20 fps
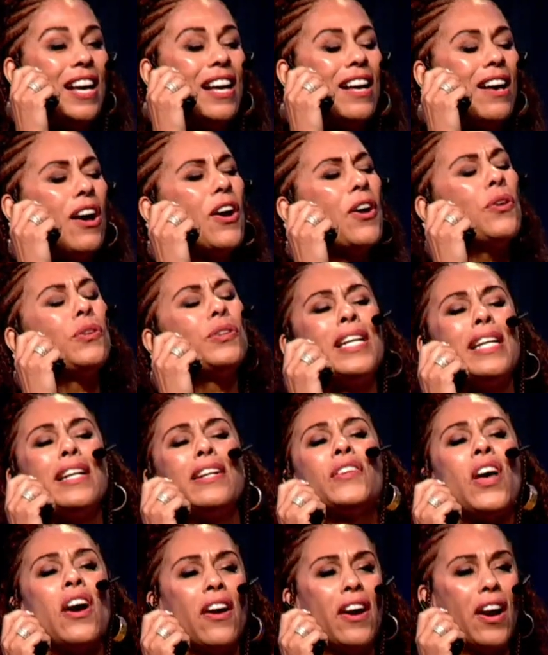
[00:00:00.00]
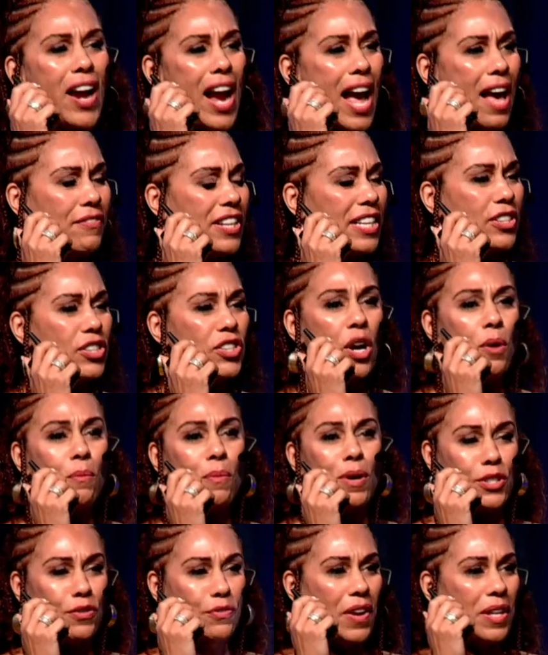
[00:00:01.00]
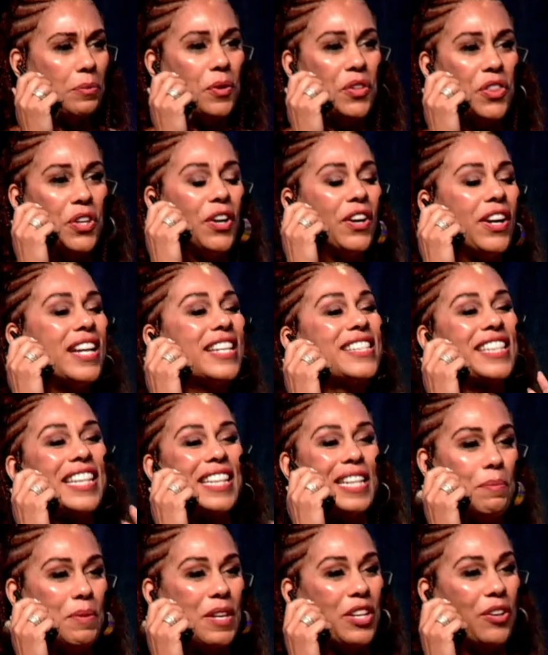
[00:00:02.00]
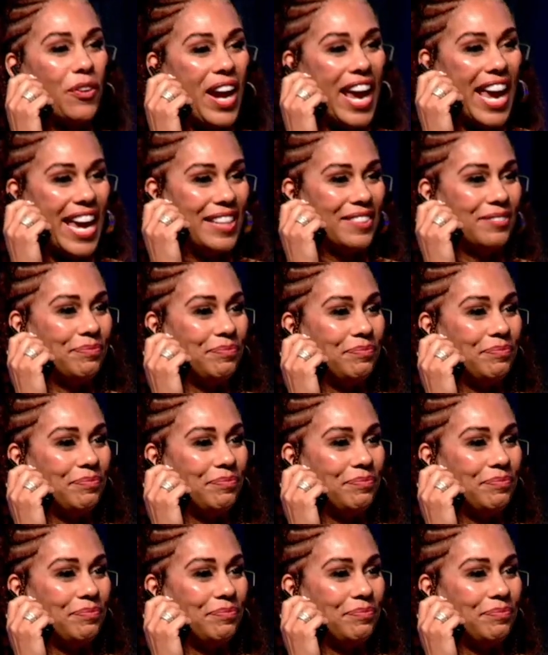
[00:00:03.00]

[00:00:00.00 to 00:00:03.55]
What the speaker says: Oh, Lynn and Laura are having so much fun with her. It's going to be great.